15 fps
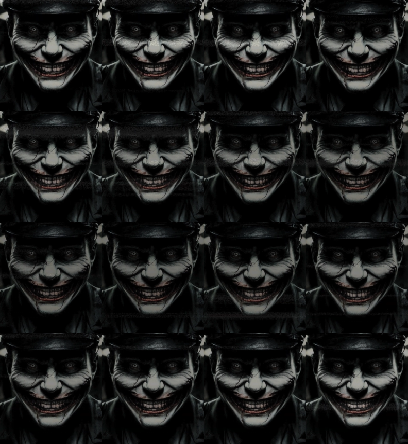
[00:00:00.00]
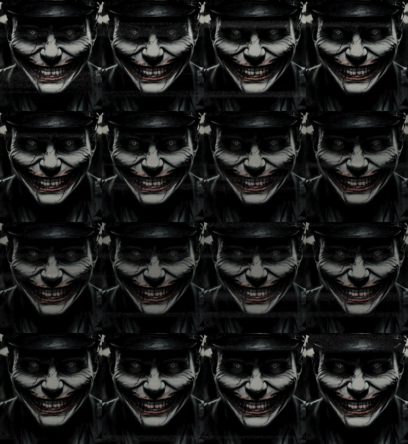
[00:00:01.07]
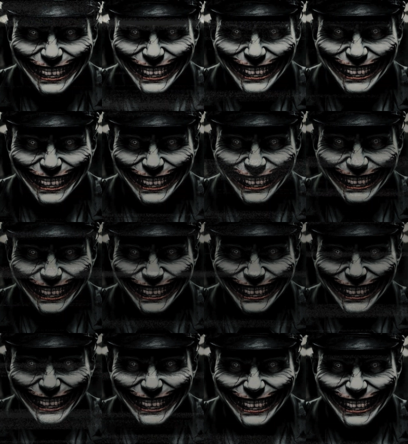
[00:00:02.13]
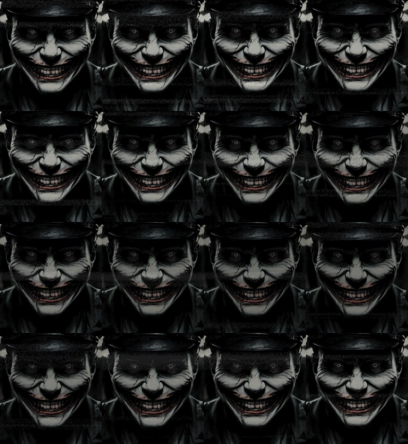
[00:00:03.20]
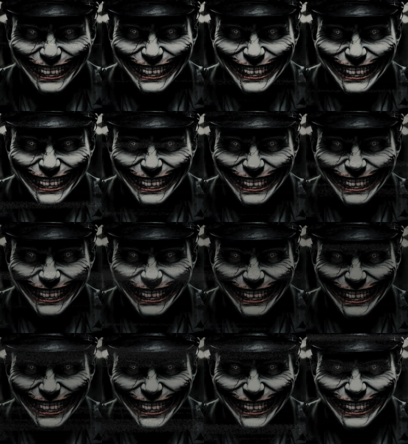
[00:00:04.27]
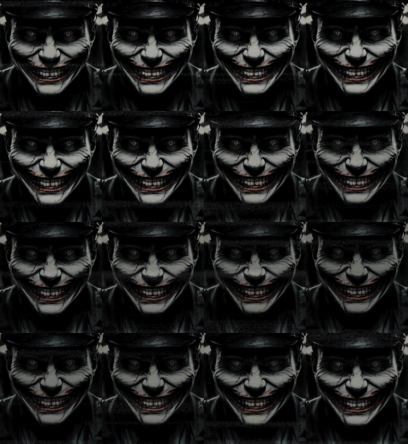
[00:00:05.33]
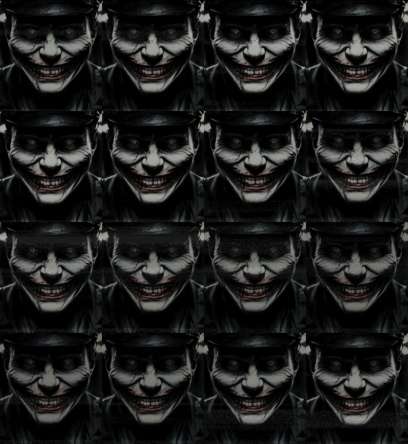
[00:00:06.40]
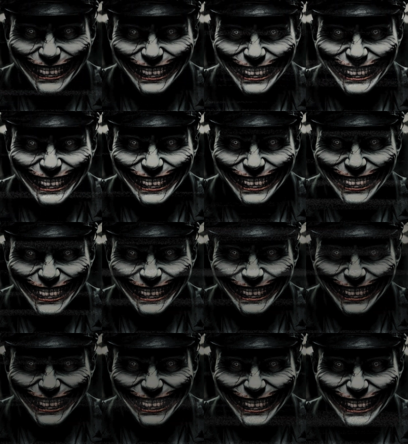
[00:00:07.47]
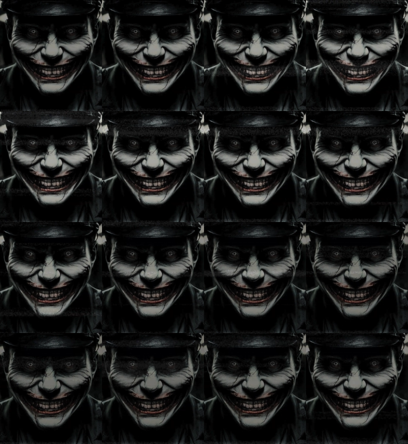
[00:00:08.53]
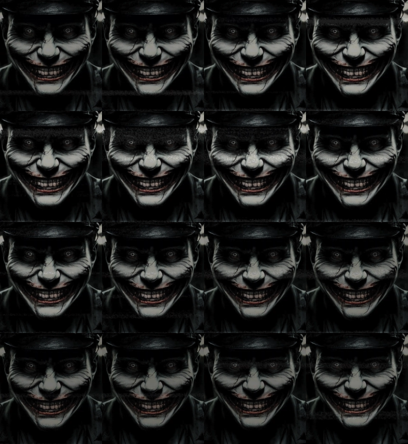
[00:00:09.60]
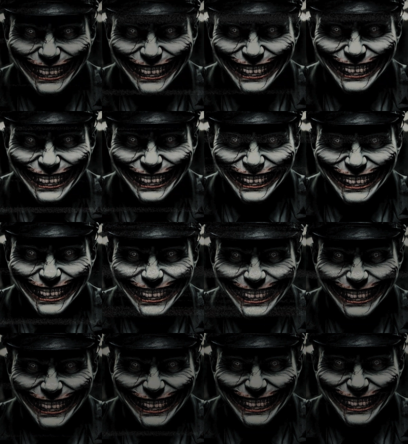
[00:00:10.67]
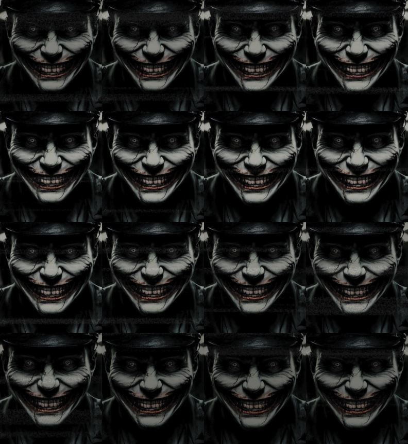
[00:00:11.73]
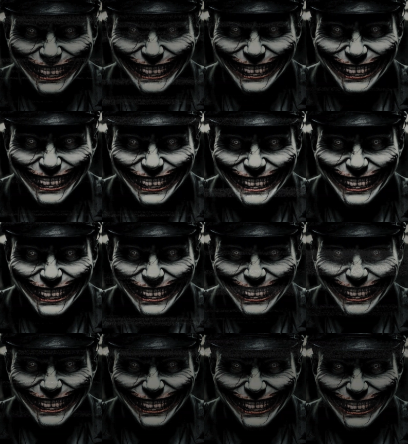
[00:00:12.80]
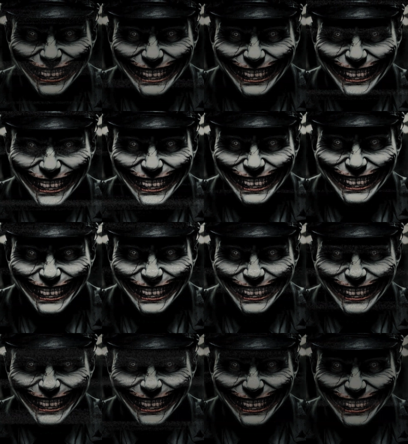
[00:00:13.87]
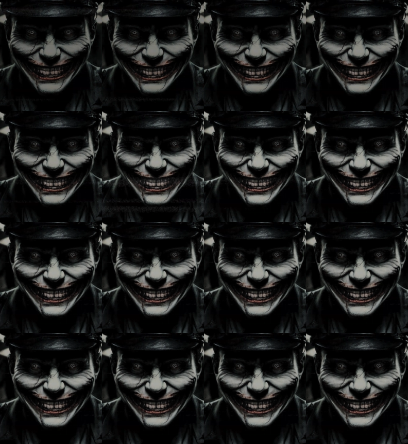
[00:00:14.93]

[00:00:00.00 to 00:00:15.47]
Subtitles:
And then the train pulled away. A few moments later, it disappeared into the blackness of the far tunnel. For a few more moments, I stared. Then I slowly climbed to my feet, holding one hand tight to the still bleeding gash in my shoulder.